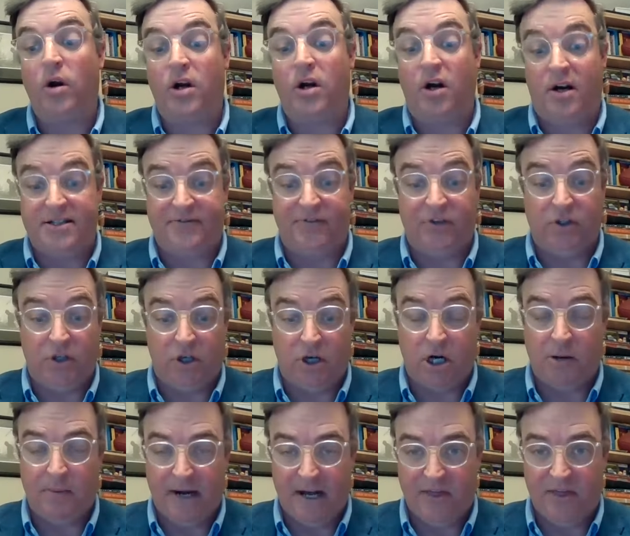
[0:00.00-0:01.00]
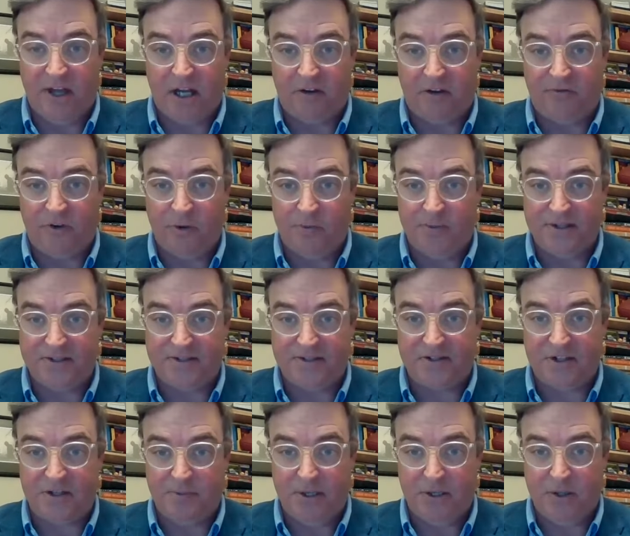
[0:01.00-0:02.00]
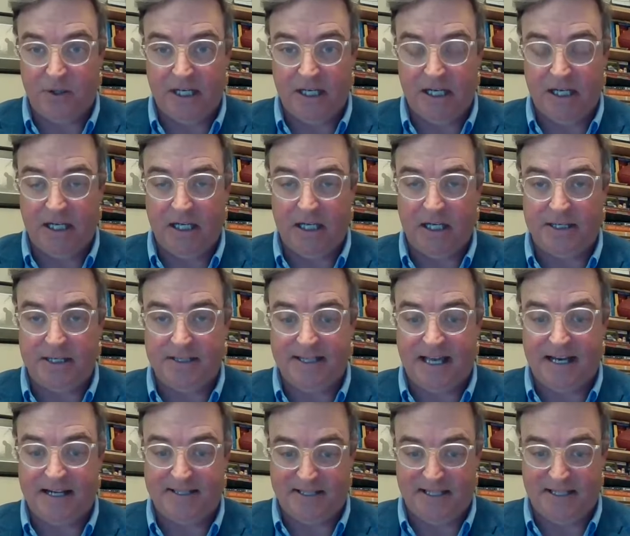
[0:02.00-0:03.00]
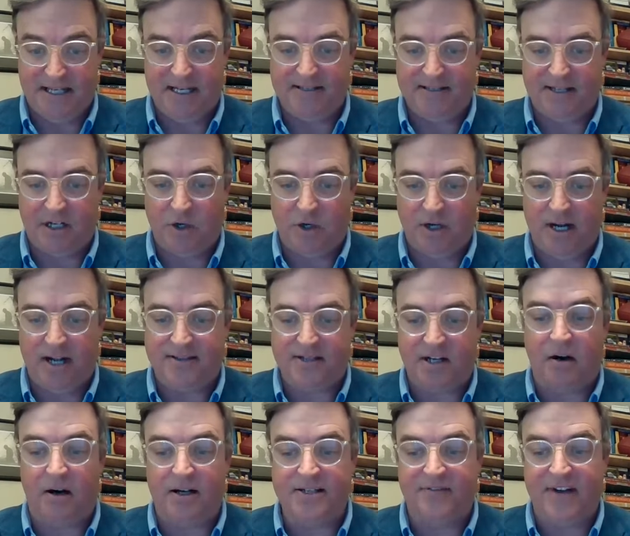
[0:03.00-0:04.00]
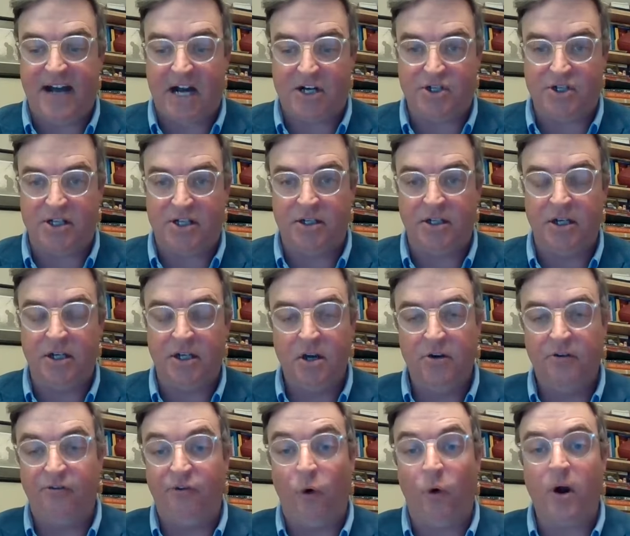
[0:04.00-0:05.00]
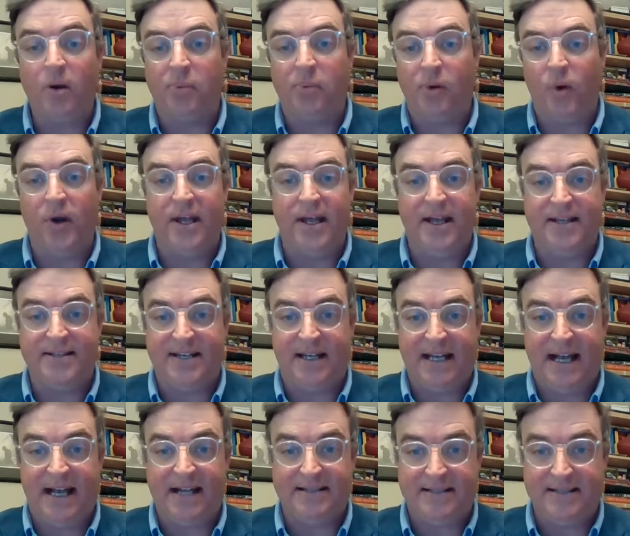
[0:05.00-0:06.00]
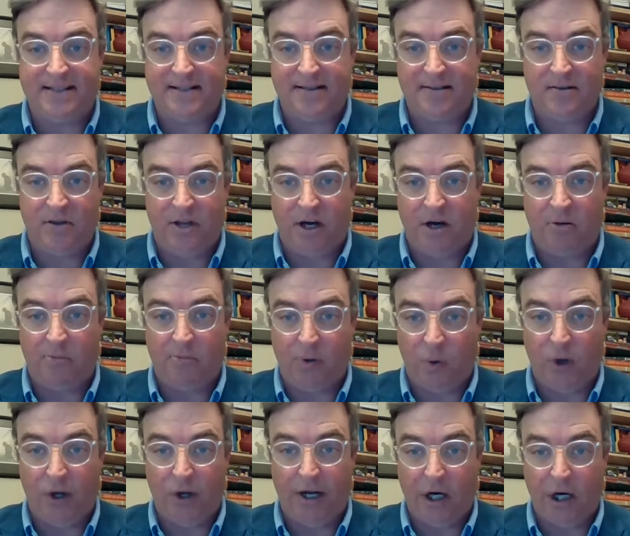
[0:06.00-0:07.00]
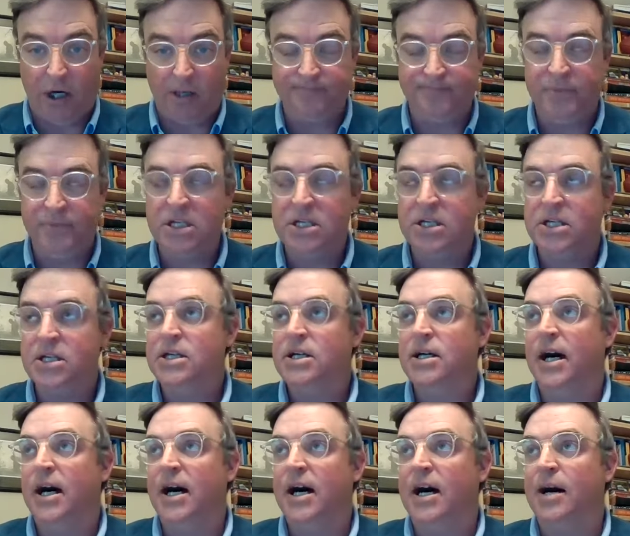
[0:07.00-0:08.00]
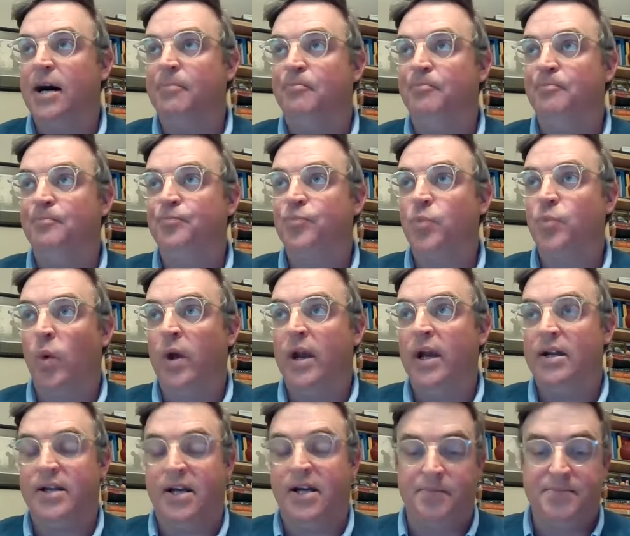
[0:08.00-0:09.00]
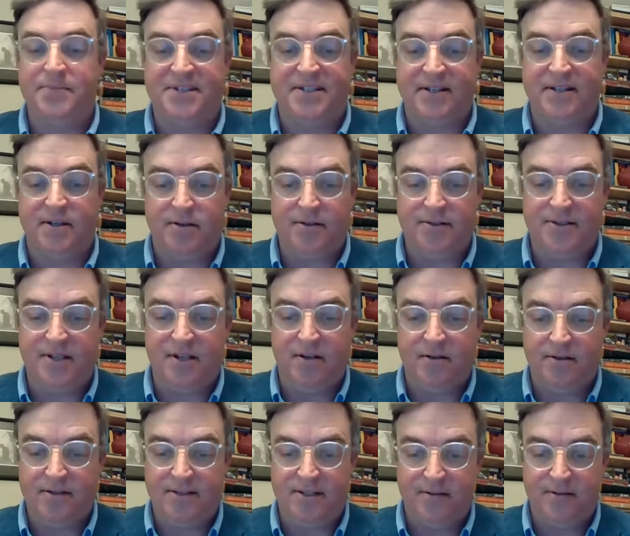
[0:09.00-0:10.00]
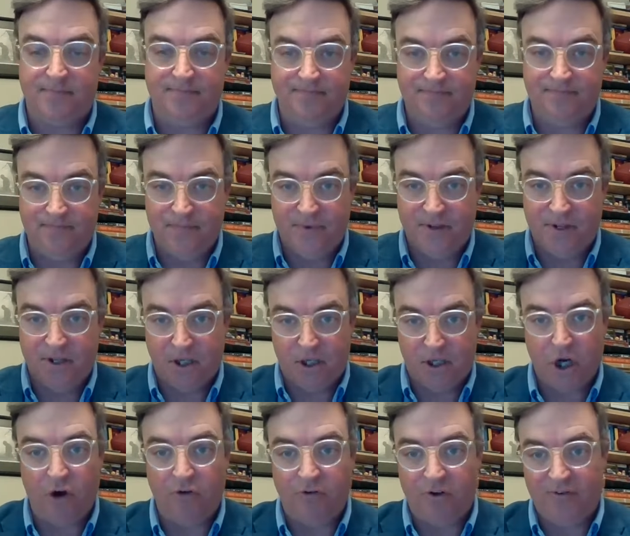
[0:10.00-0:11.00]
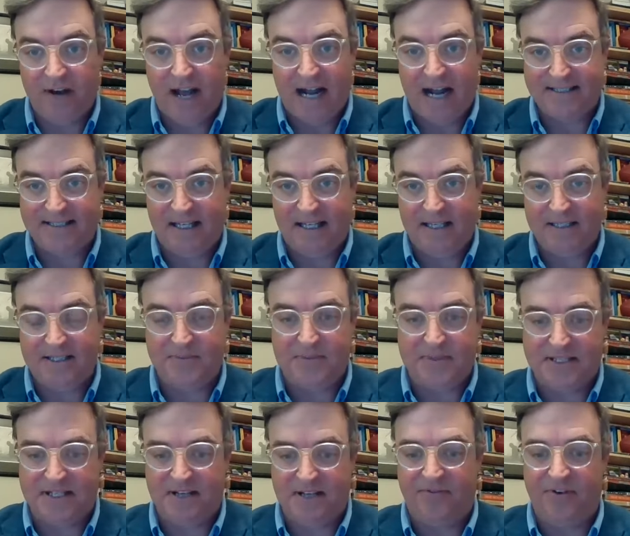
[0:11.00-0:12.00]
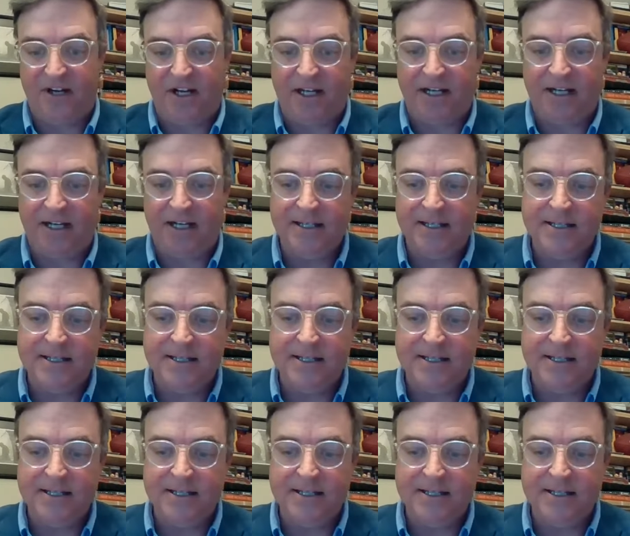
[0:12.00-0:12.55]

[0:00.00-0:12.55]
cause of alarm, I think, for the business community in Tennessee is it creates a cause of action for employees against their employer when it comes to COVID vaccine specific